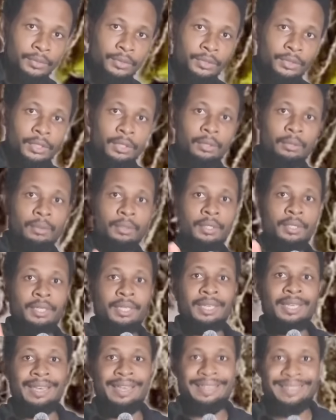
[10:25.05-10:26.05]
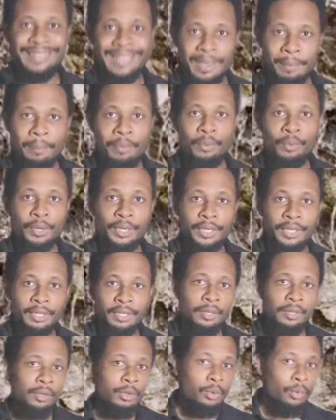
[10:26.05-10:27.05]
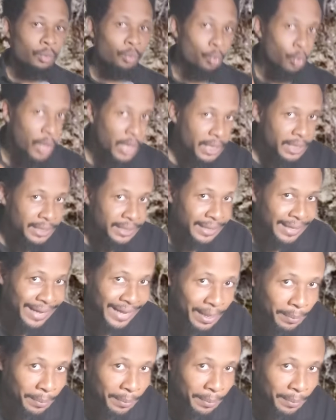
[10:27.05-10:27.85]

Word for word: So at that point, what could